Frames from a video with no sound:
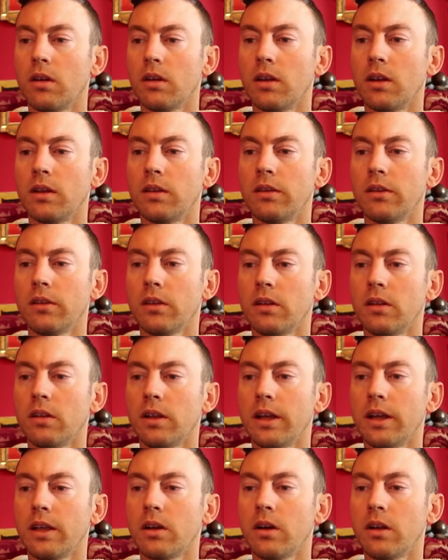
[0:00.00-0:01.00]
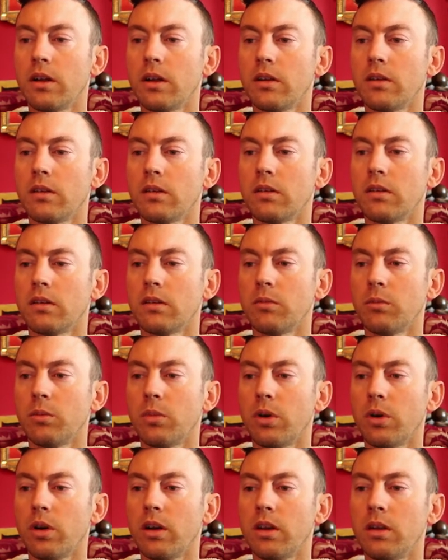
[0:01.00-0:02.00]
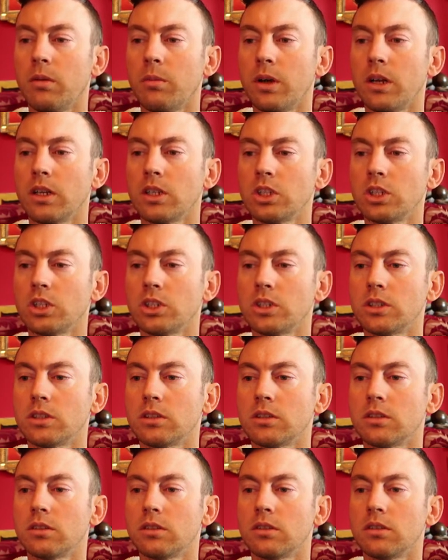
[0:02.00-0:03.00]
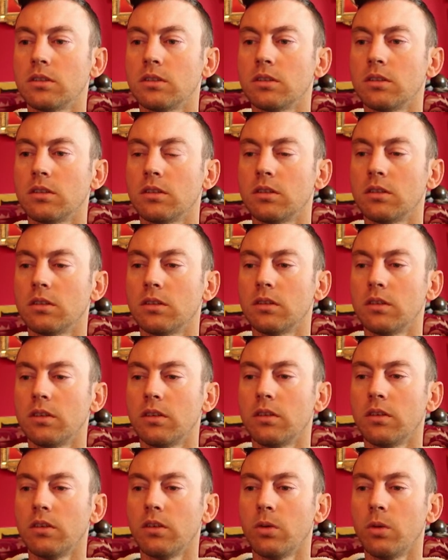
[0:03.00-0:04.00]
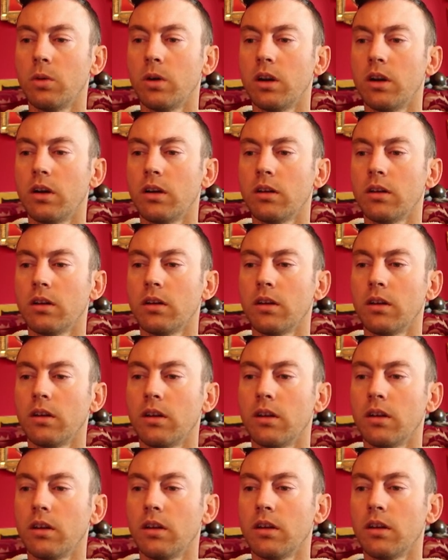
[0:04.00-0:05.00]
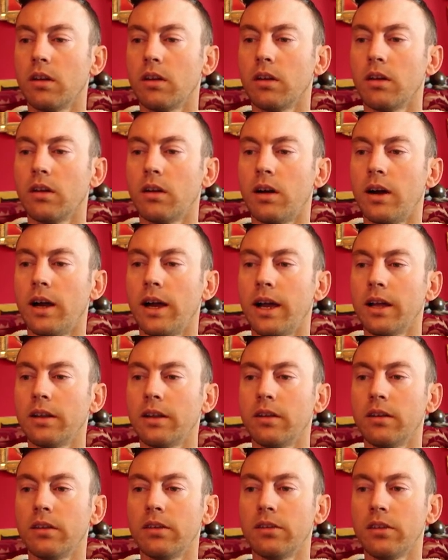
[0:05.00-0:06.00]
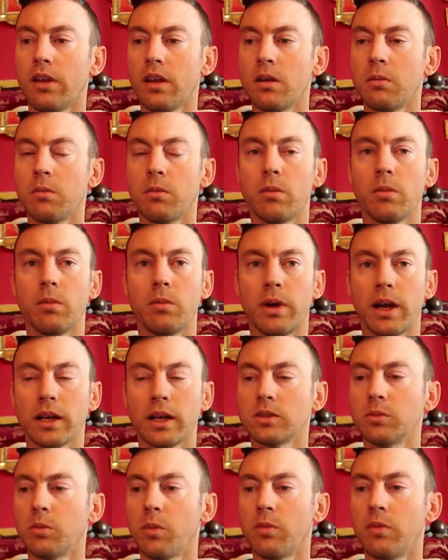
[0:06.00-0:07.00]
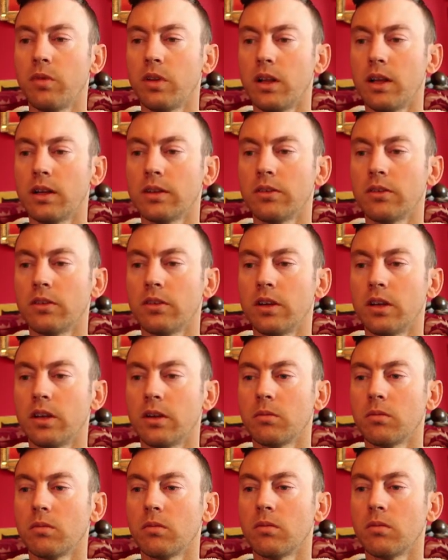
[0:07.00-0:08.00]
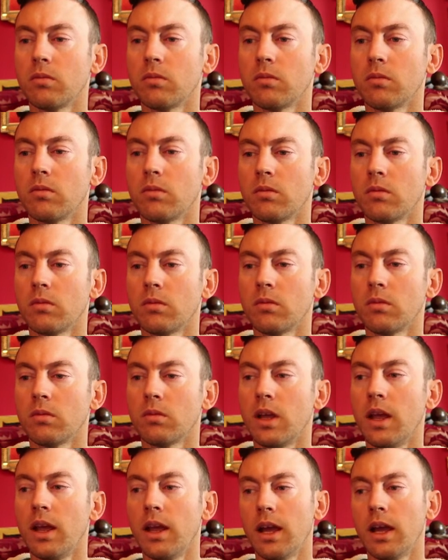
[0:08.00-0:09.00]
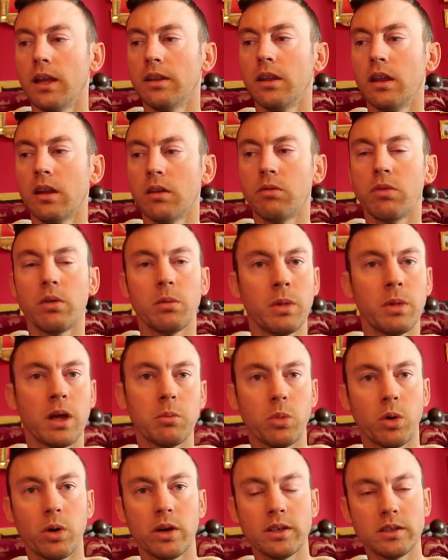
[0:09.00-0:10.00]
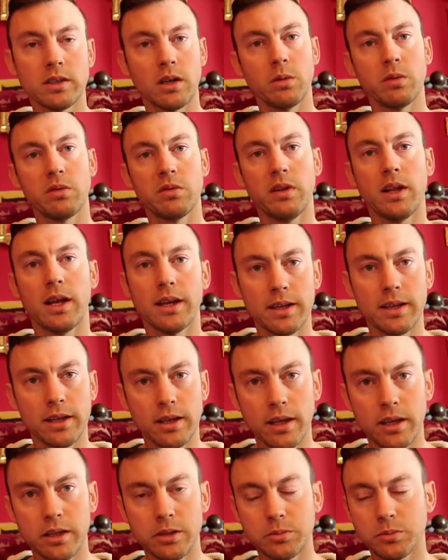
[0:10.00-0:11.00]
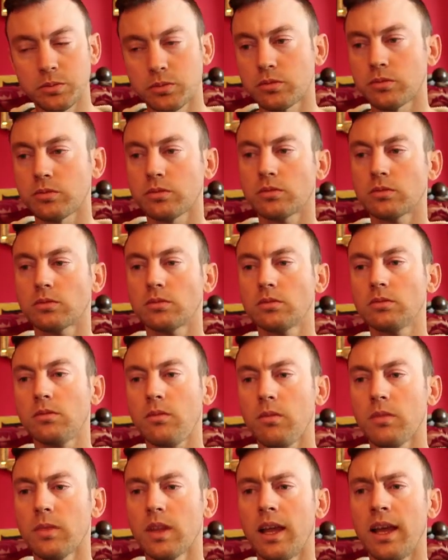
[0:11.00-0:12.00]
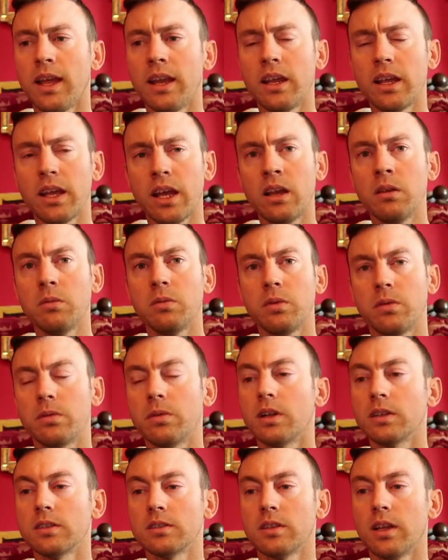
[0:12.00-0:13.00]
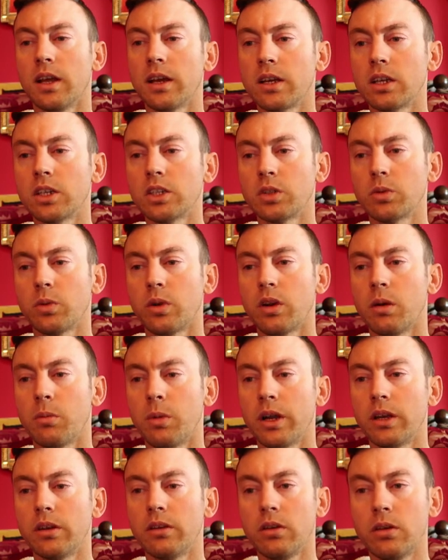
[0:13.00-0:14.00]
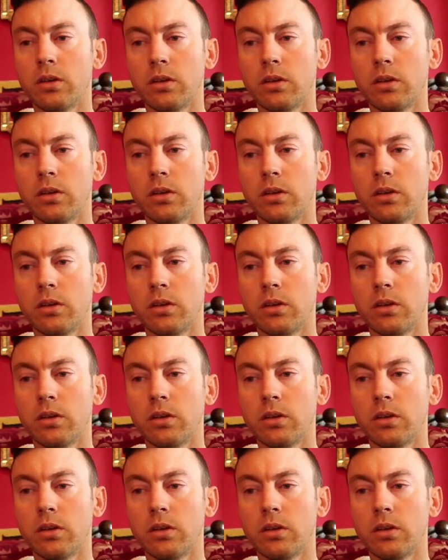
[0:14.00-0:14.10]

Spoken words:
until I got it pretty much where I had the same maximum velocity. And then from that point I would fly it again. And again, if it felt sluggish, what I might do